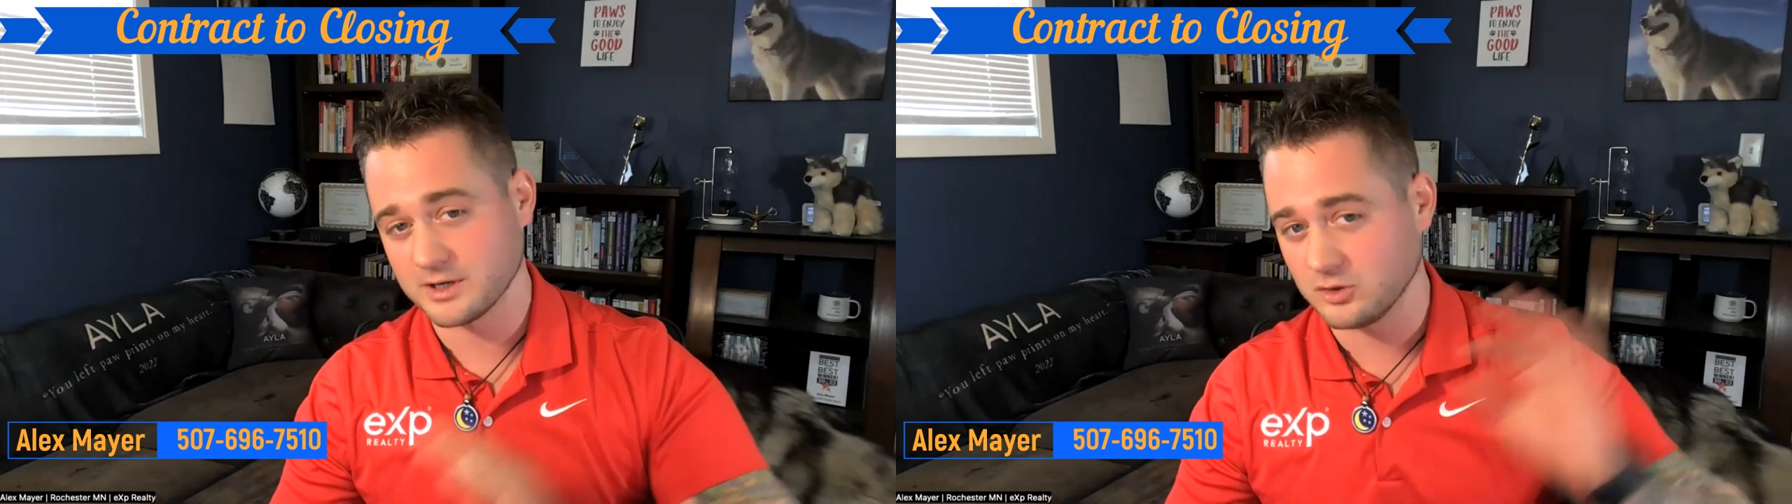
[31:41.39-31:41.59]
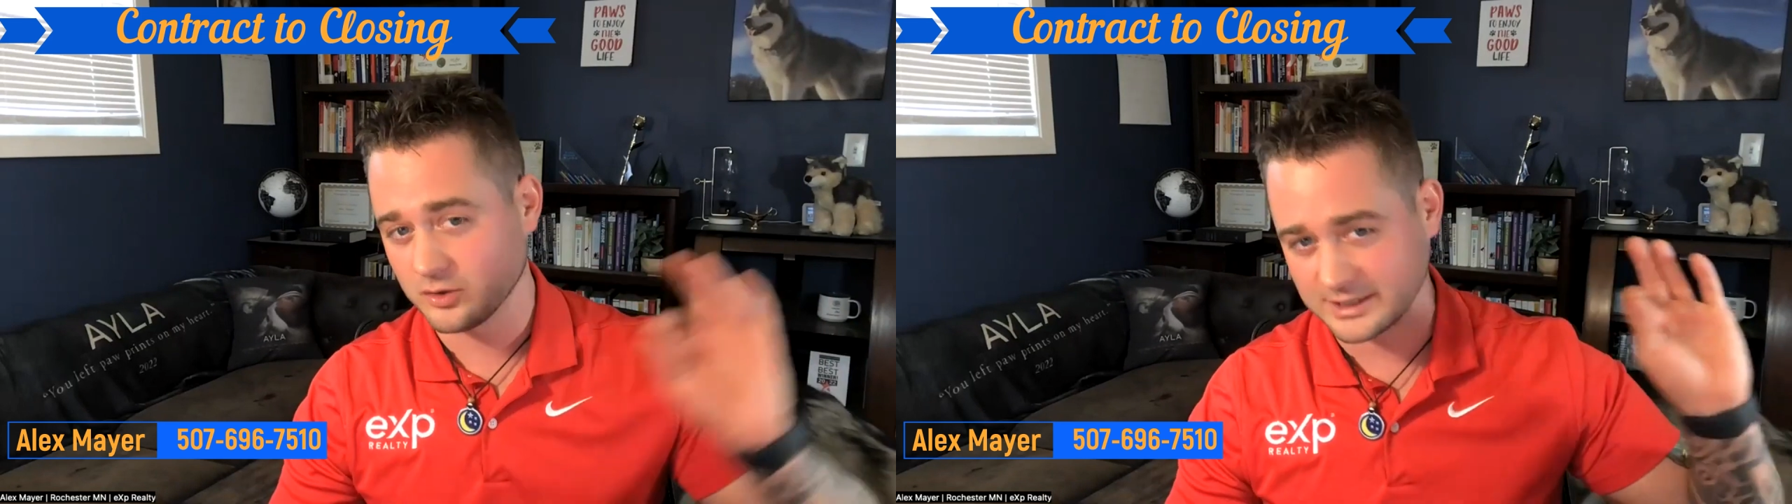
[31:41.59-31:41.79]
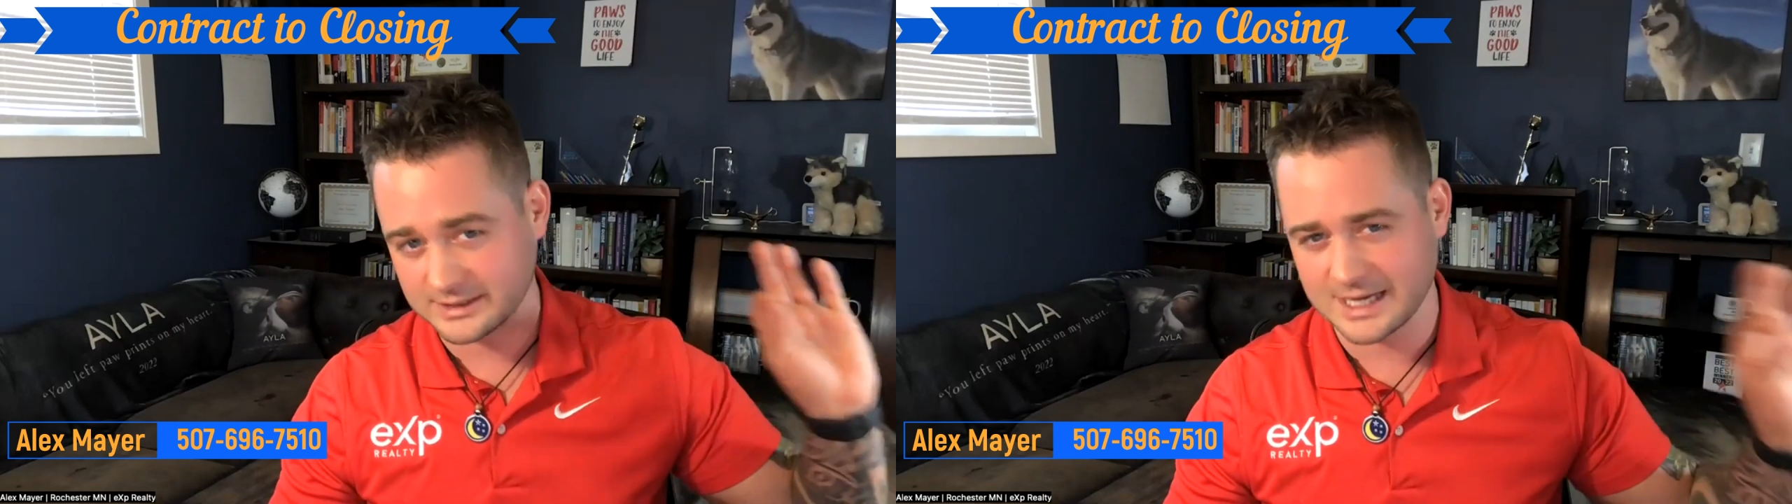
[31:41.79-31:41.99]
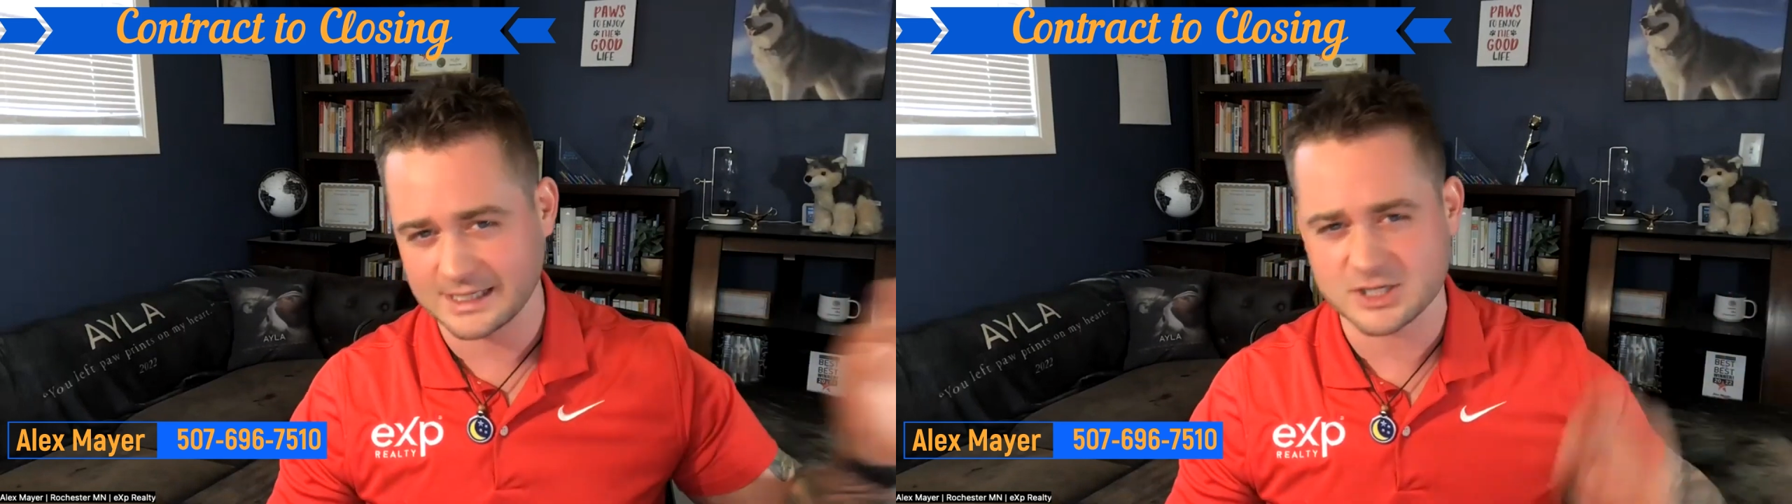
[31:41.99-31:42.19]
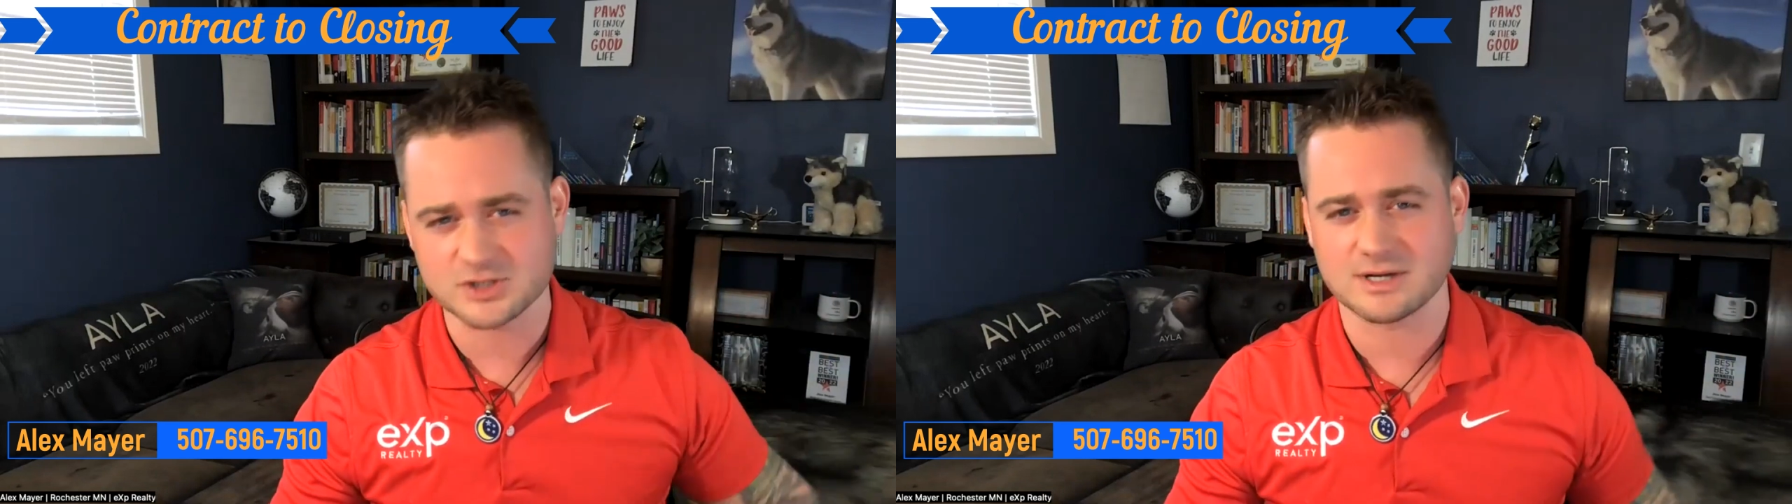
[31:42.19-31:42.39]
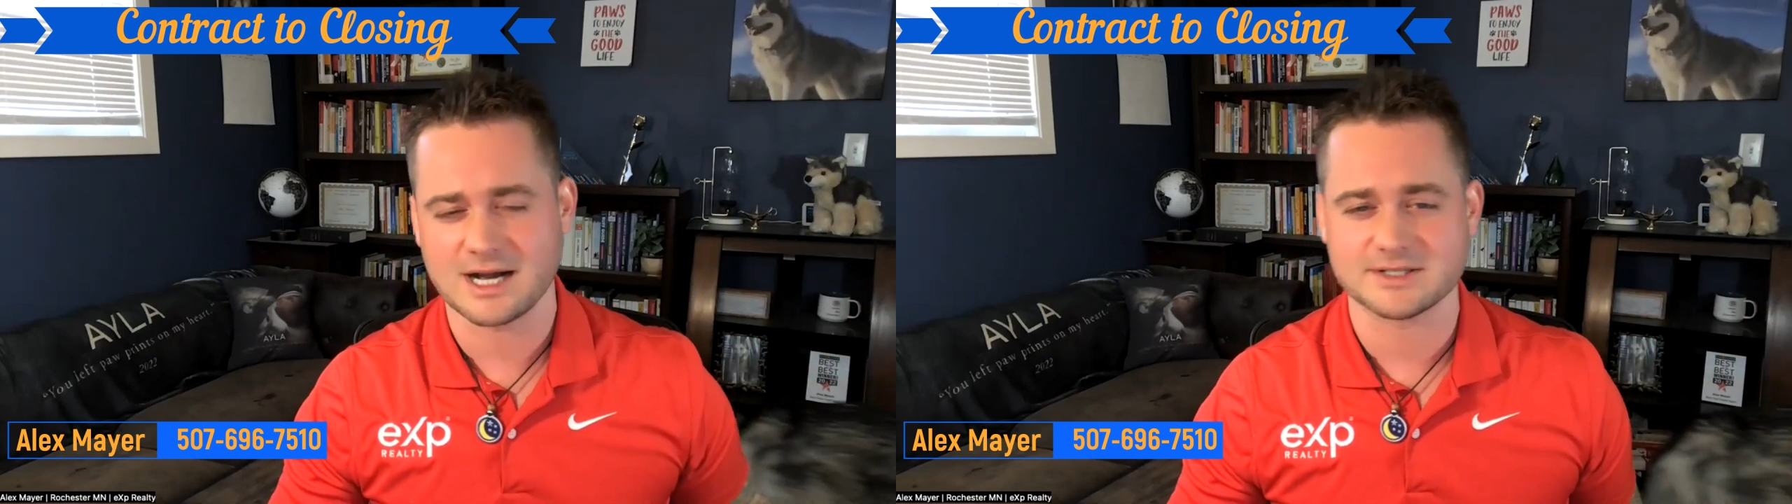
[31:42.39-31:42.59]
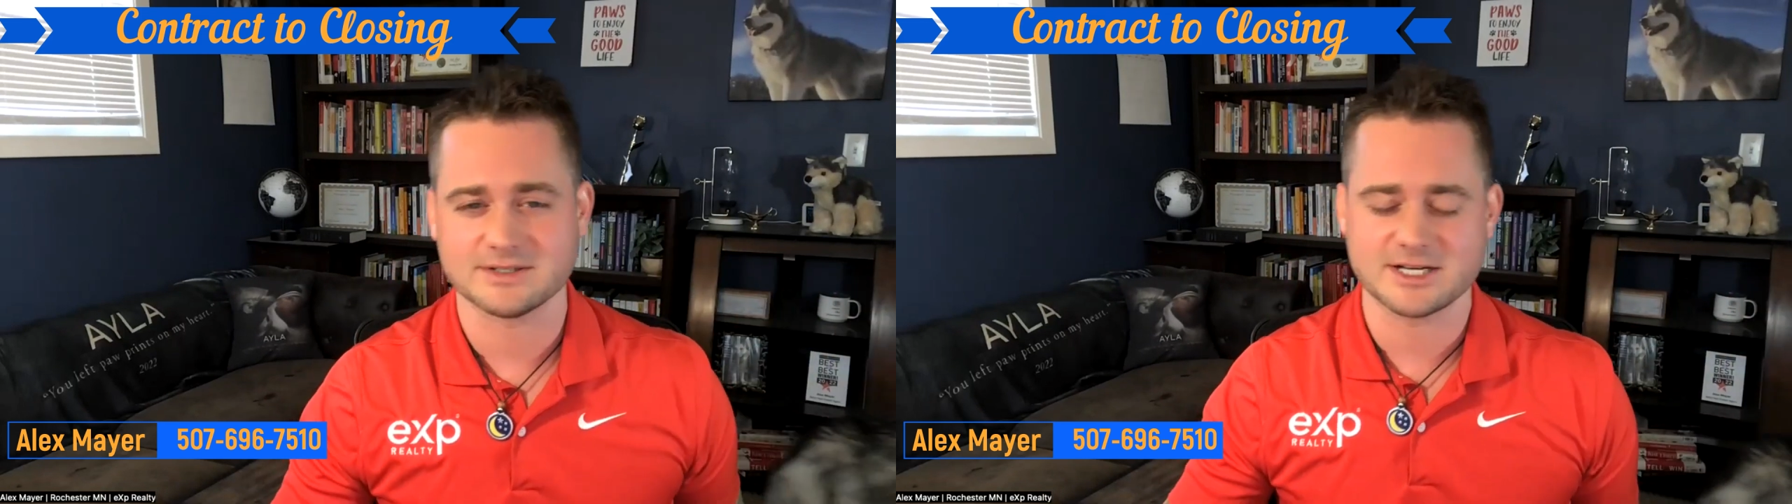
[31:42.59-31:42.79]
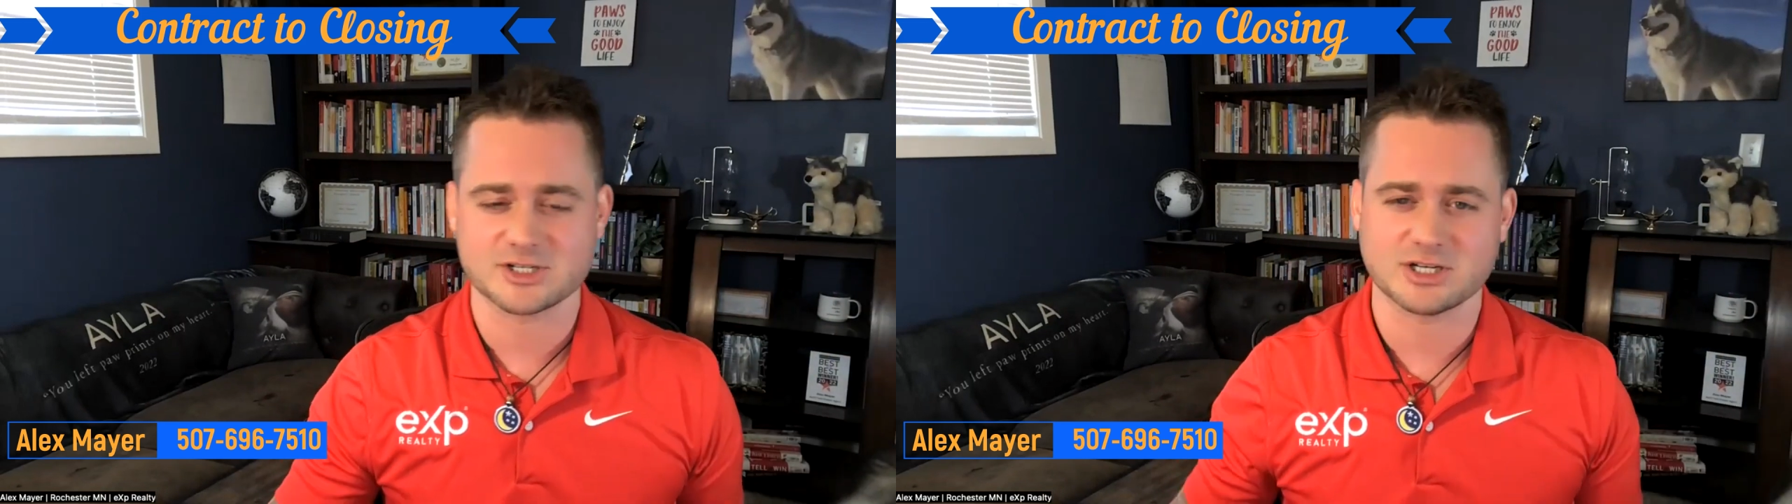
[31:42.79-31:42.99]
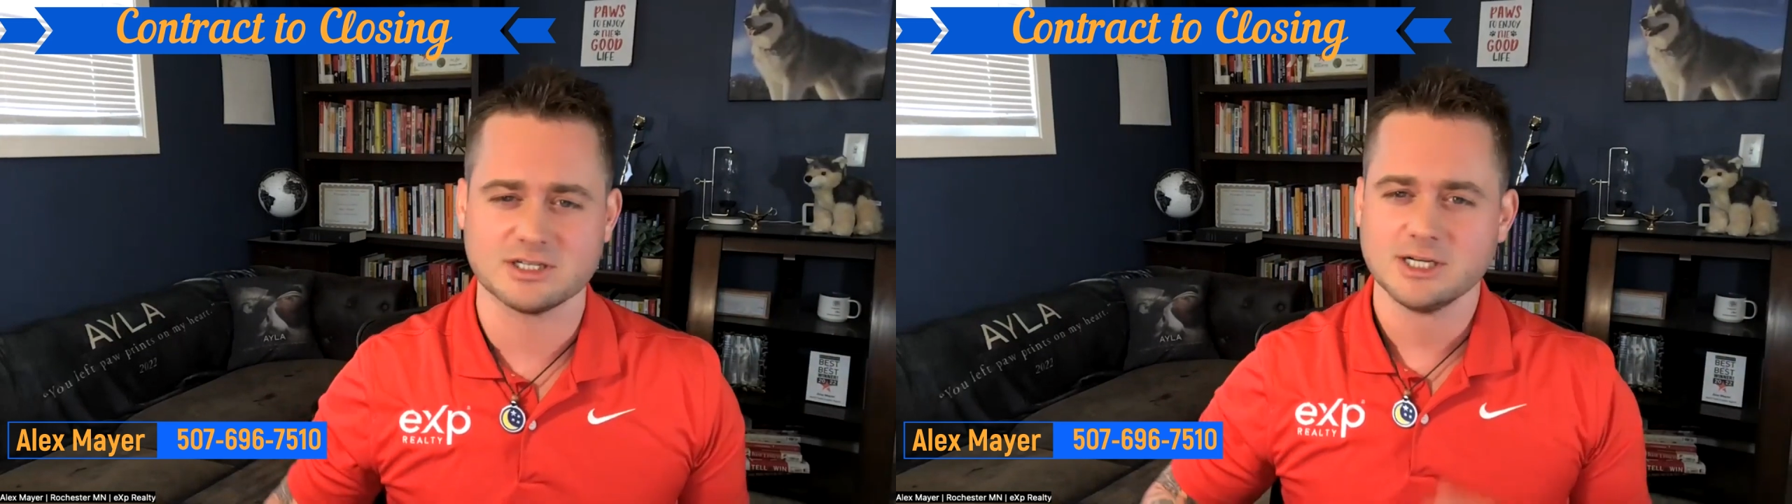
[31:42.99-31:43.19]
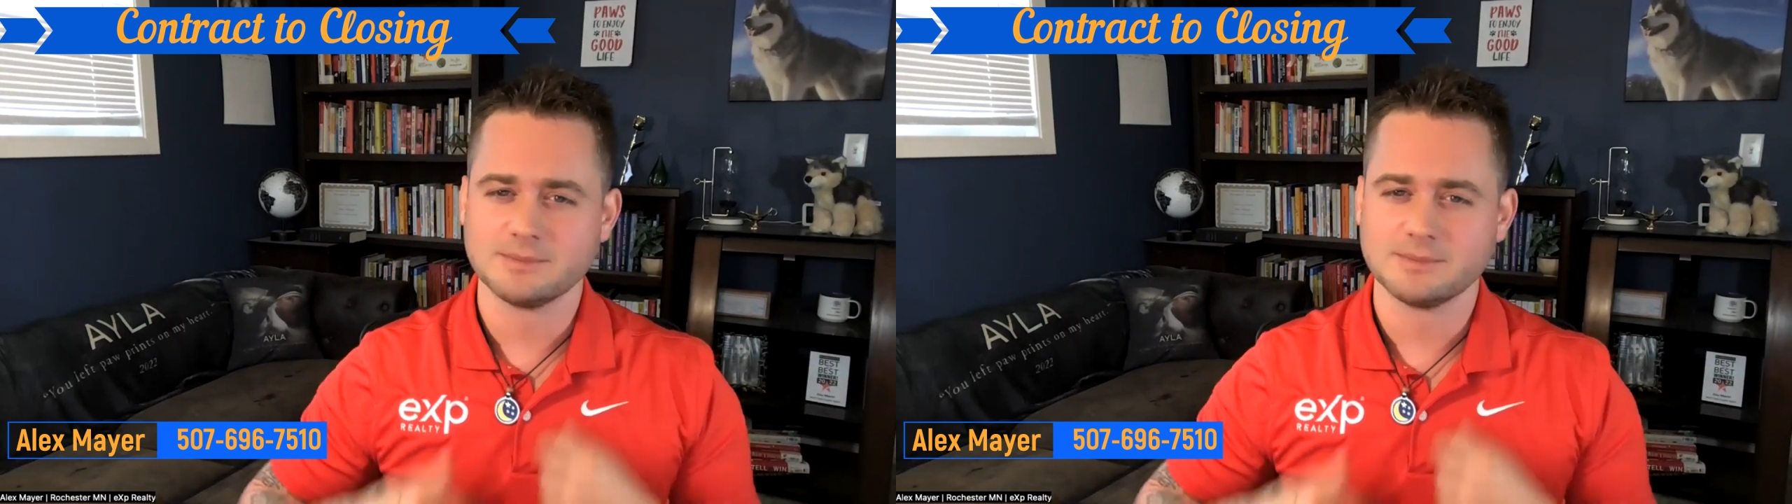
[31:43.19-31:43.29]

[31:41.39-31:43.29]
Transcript: including in that initial consultation.